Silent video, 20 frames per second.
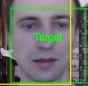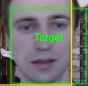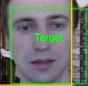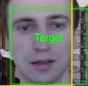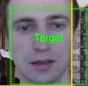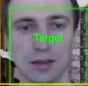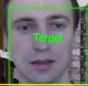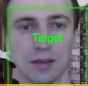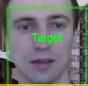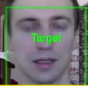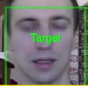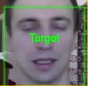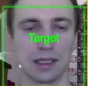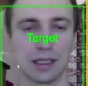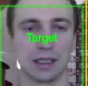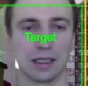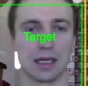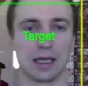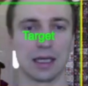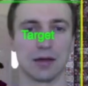laggy
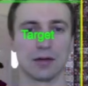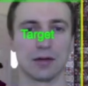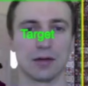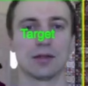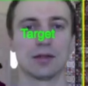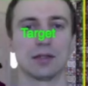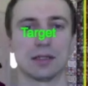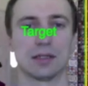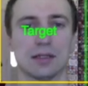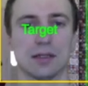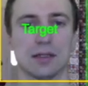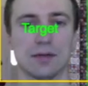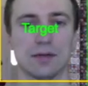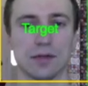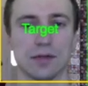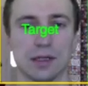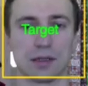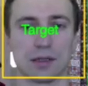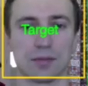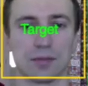now. Let's see if we
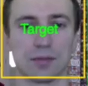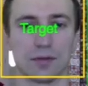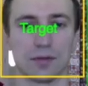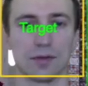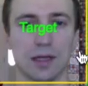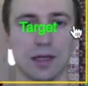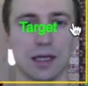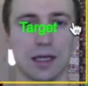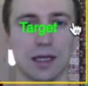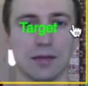can improve that.